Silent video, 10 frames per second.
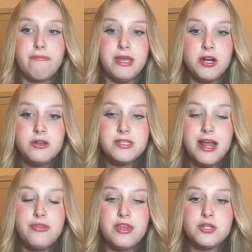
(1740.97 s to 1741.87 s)
meters
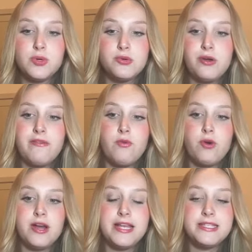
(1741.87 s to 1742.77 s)
at the
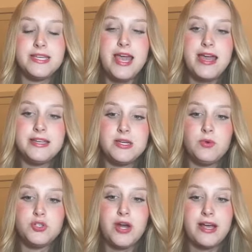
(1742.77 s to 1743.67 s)
2024 NCAA
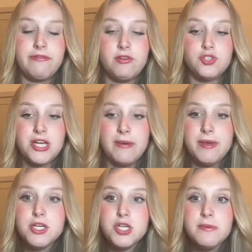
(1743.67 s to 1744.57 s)
D1 Track and Field
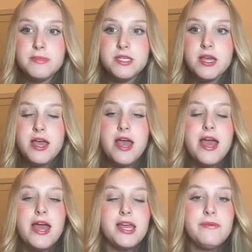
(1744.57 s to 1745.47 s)
Championships.
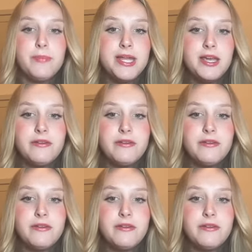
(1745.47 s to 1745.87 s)
Competing